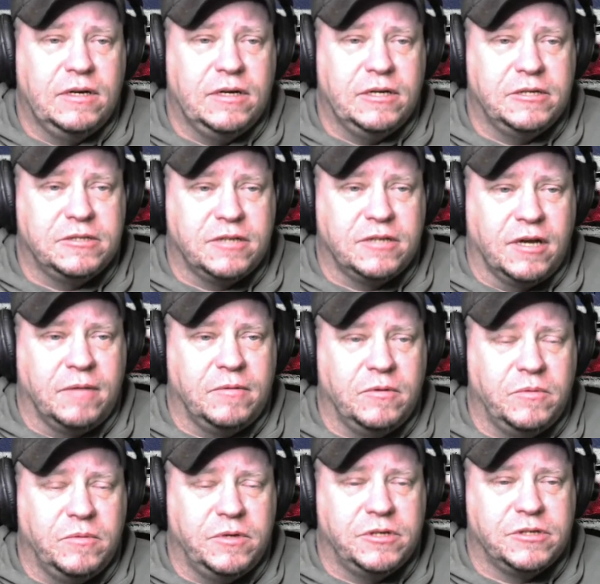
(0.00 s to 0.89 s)
It's time
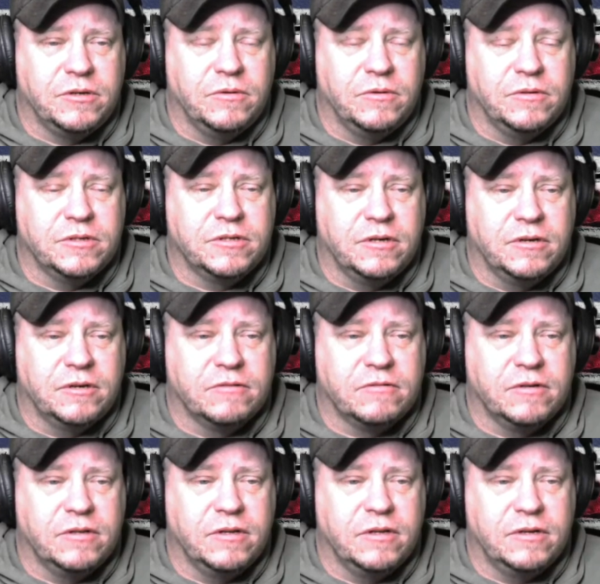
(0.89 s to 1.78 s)
that we show this
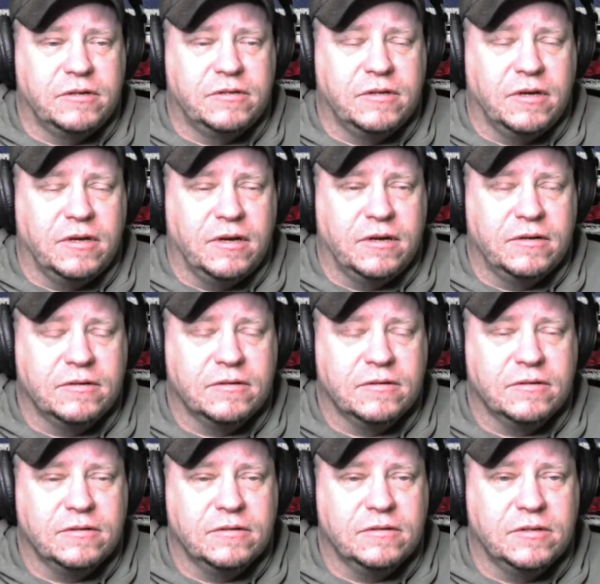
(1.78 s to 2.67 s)
country that
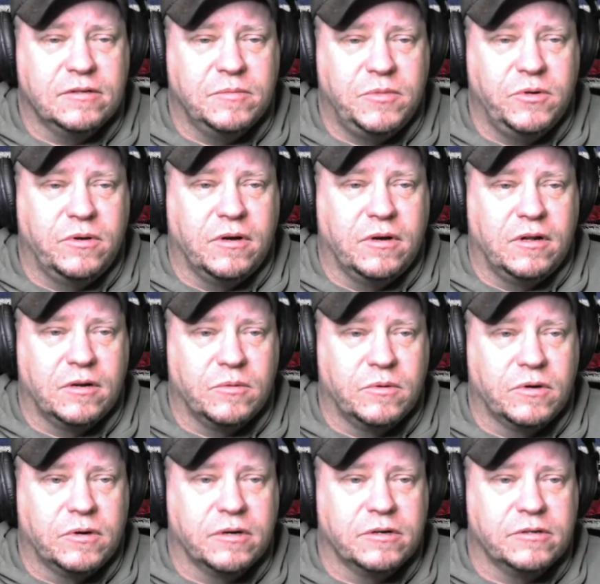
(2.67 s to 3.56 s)
the blue collar
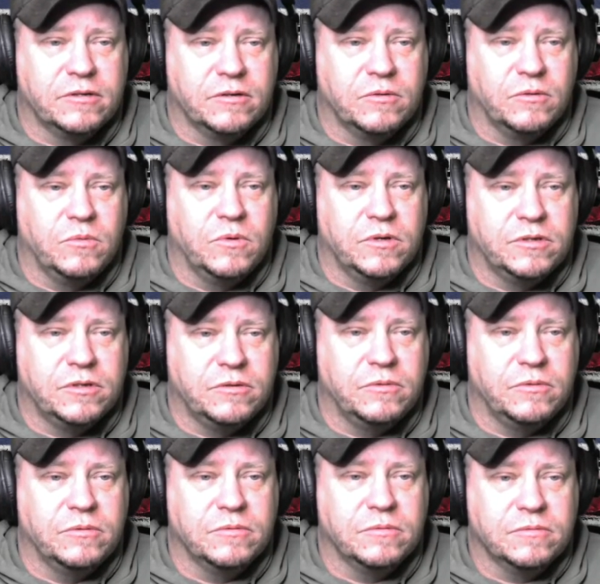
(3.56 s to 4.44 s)
workers are the ones
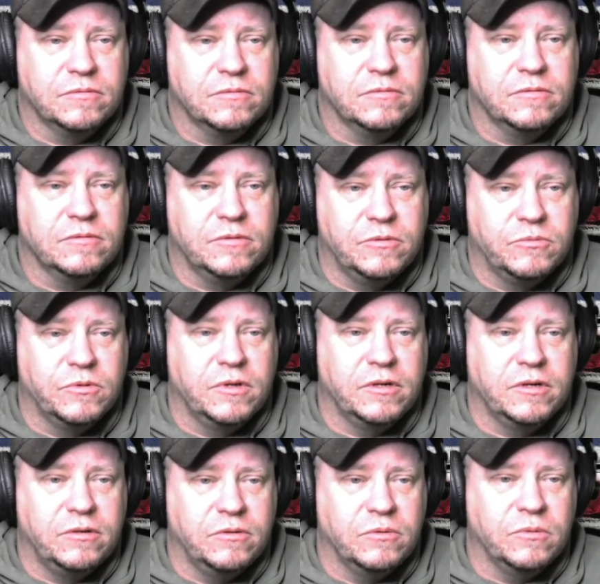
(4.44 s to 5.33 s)
who
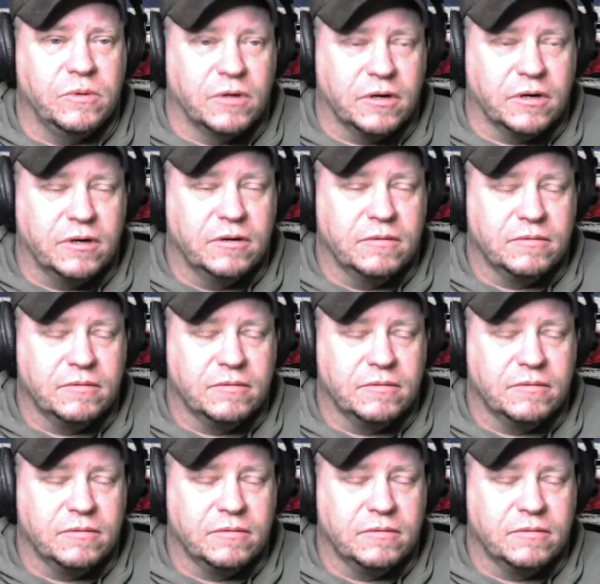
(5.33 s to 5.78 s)
really do the work.